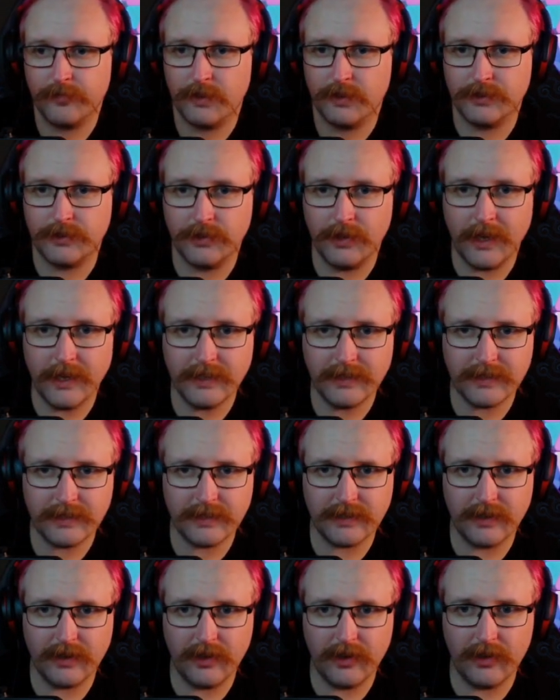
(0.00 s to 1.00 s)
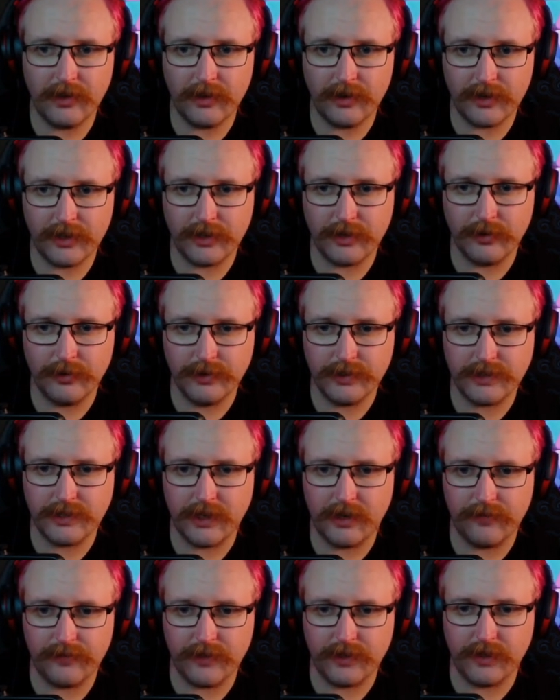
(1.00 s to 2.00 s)
So that's a lot of the cool
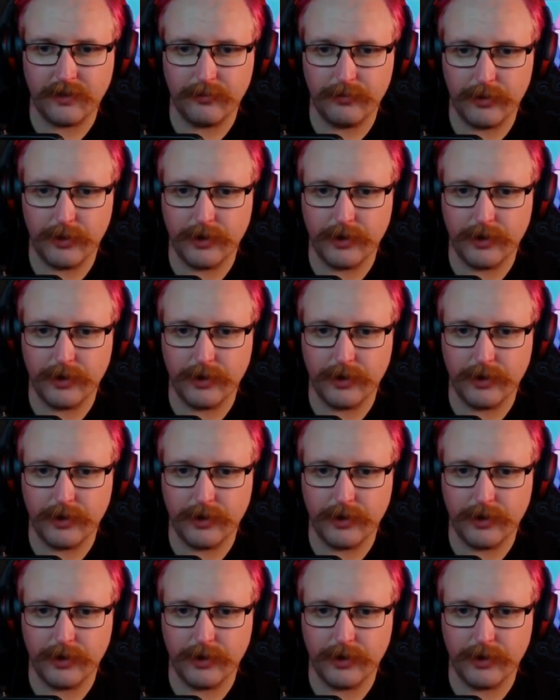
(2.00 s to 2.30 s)
stuff that they've brought